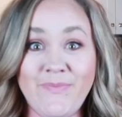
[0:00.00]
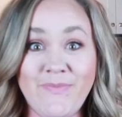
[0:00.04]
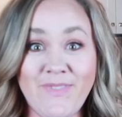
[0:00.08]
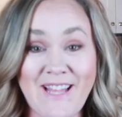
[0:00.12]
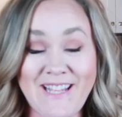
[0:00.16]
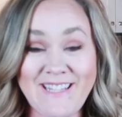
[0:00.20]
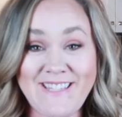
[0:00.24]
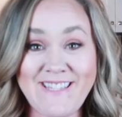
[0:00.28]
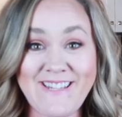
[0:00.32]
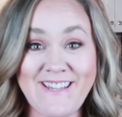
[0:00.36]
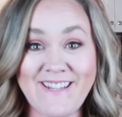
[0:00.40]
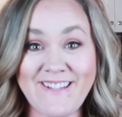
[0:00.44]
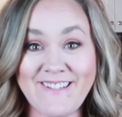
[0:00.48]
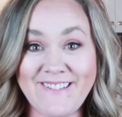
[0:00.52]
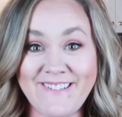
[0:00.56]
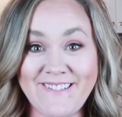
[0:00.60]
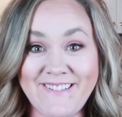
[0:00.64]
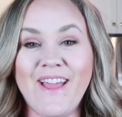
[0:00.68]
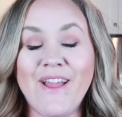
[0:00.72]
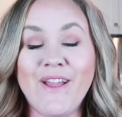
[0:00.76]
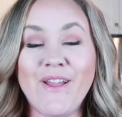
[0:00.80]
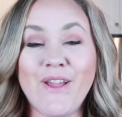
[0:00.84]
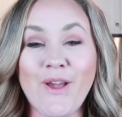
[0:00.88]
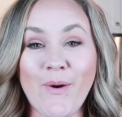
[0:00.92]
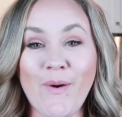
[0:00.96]
That's it.
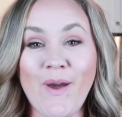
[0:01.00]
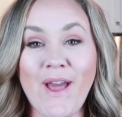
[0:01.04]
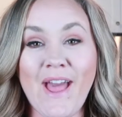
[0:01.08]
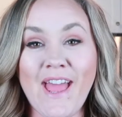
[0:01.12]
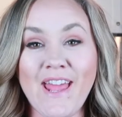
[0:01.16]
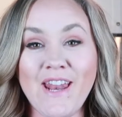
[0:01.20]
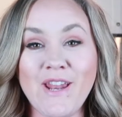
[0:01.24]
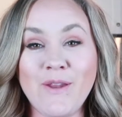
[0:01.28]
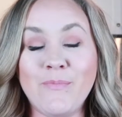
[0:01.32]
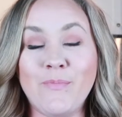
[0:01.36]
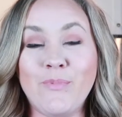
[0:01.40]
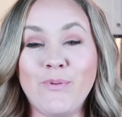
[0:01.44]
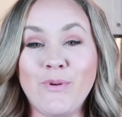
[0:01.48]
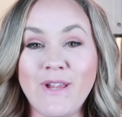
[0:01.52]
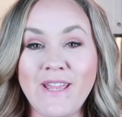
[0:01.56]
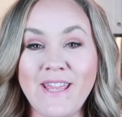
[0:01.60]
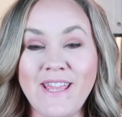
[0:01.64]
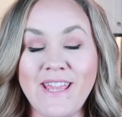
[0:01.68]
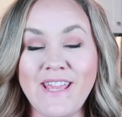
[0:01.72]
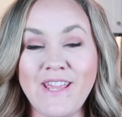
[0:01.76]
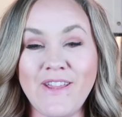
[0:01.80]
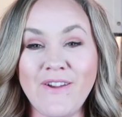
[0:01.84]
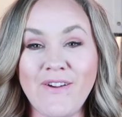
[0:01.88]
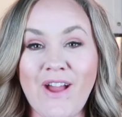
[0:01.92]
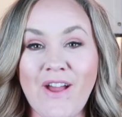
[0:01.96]
Go ahead and
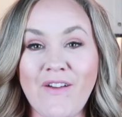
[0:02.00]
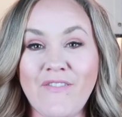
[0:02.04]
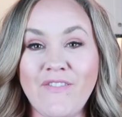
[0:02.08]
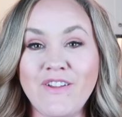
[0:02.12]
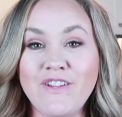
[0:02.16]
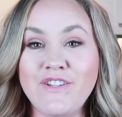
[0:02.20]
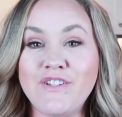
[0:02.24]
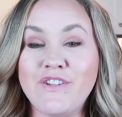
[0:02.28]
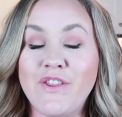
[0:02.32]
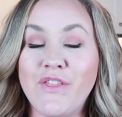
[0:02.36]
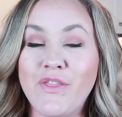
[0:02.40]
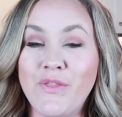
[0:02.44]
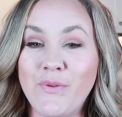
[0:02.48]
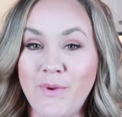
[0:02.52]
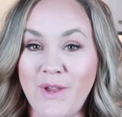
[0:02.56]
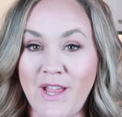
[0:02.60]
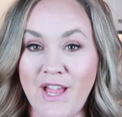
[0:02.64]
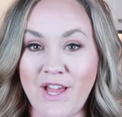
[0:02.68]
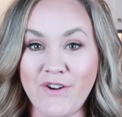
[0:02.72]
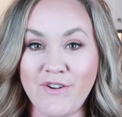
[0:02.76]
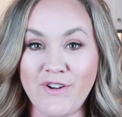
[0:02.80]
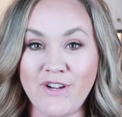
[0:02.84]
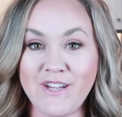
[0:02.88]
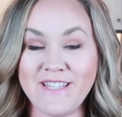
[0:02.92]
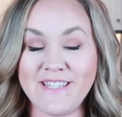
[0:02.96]
preheat your oven to
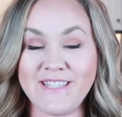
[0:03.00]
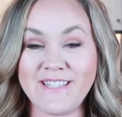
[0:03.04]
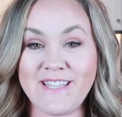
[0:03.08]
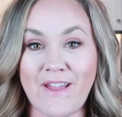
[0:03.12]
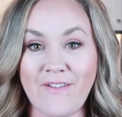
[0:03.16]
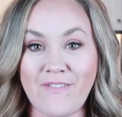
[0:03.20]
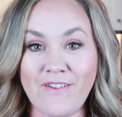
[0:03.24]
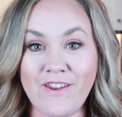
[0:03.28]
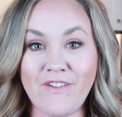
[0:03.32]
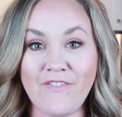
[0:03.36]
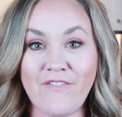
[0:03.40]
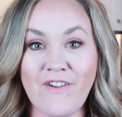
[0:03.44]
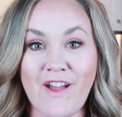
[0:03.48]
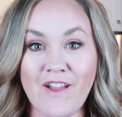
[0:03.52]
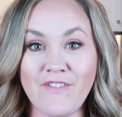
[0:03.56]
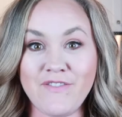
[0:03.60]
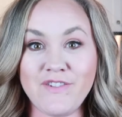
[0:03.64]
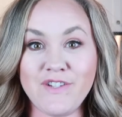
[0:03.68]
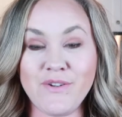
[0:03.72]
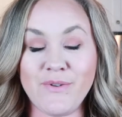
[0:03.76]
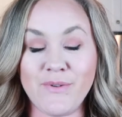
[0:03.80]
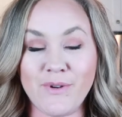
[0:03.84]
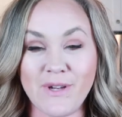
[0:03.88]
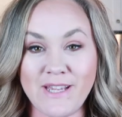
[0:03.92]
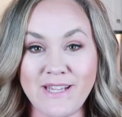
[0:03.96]
375
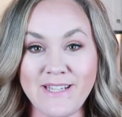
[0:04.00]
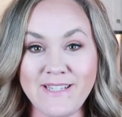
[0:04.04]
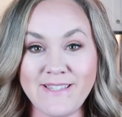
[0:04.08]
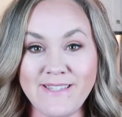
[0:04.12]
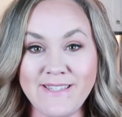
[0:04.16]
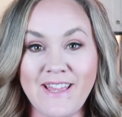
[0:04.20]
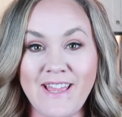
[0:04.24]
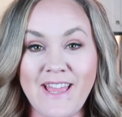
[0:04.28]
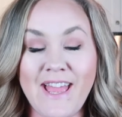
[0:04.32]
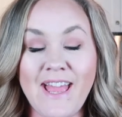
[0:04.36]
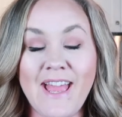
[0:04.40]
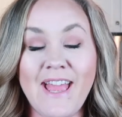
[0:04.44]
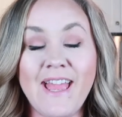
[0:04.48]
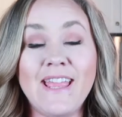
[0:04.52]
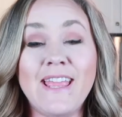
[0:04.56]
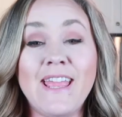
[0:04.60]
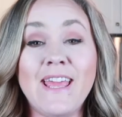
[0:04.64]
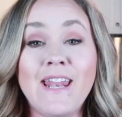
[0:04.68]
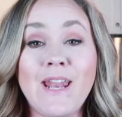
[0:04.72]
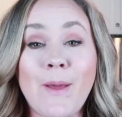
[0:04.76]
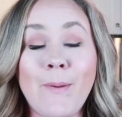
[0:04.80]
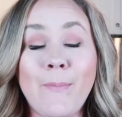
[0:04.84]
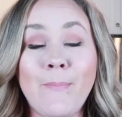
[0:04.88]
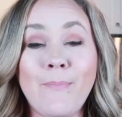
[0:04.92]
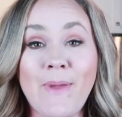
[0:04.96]
degrees.
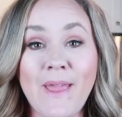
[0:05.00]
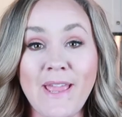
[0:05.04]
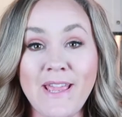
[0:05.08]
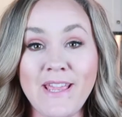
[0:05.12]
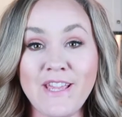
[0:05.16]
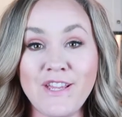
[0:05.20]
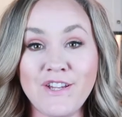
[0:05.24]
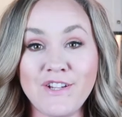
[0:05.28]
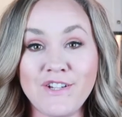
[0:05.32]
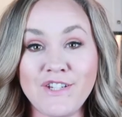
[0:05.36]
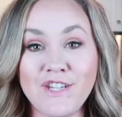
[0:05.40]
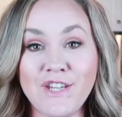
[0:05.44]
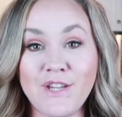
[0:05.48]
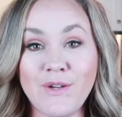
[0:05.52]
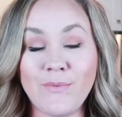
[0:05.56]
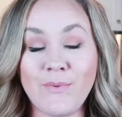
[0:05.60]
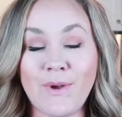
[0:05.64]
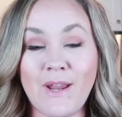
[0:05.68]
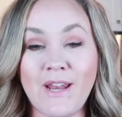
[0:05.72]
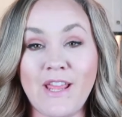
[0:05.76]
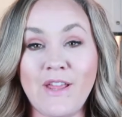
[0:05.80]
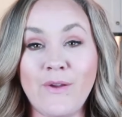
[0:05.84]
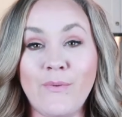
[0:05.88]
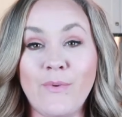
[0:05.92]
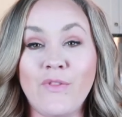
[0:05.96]
Get a baking sheet
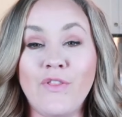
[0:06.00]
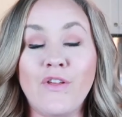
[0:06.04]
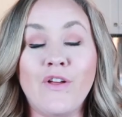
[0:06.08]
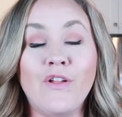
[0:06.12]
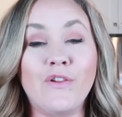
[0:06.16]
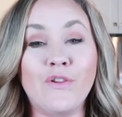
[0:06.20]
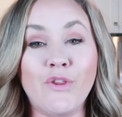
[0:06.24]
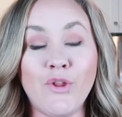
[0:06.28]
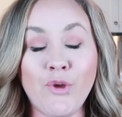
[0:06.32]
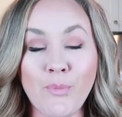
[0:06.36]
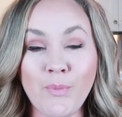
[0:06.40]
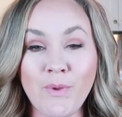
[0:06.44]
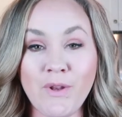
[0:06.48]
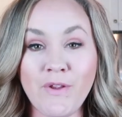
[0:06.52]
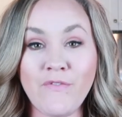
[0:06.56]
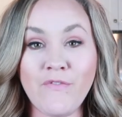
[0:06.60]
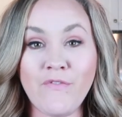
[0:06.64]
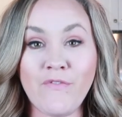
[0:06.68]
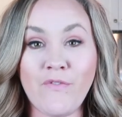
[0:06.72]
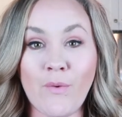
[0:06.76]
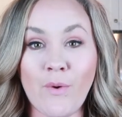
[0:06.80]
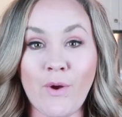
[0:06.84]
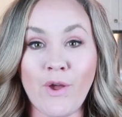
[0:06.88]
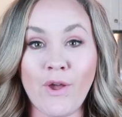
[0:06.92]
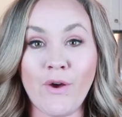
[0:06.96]
ready with
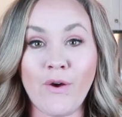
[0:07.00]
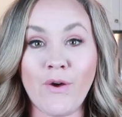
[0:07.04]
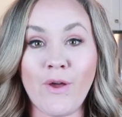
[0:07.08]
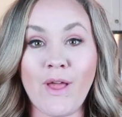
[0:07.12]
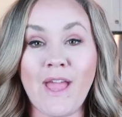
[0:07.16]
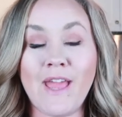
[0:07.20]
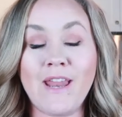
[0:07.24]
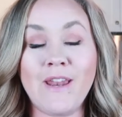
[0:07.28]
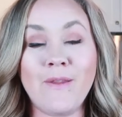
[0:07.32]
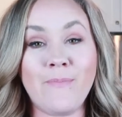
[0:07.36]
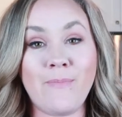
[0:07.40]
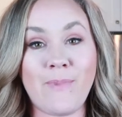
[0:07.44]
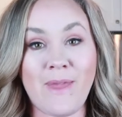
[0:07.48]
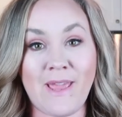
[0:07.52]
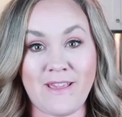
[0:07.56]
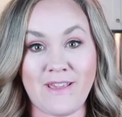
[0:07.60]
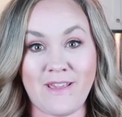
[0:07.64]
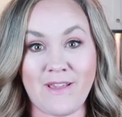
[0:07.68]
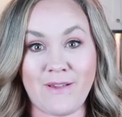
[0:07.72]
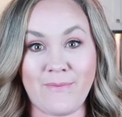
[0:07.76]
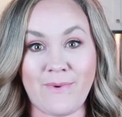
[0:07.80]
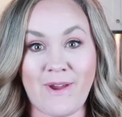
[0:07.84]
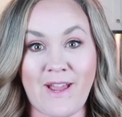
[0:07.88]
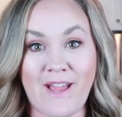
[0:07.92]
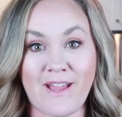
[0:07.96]
aluminum foil and a
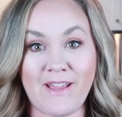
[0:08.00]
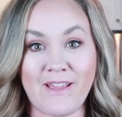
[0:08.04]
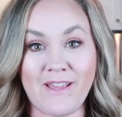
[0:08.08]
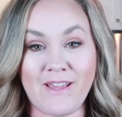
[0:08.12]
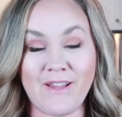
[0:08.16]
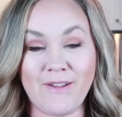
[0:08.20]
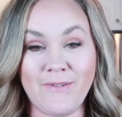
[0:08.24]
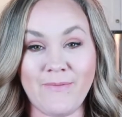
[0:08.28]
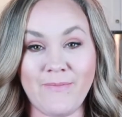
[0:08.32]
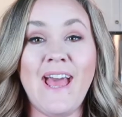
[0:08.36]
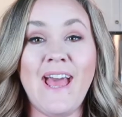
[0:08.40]
baking rack.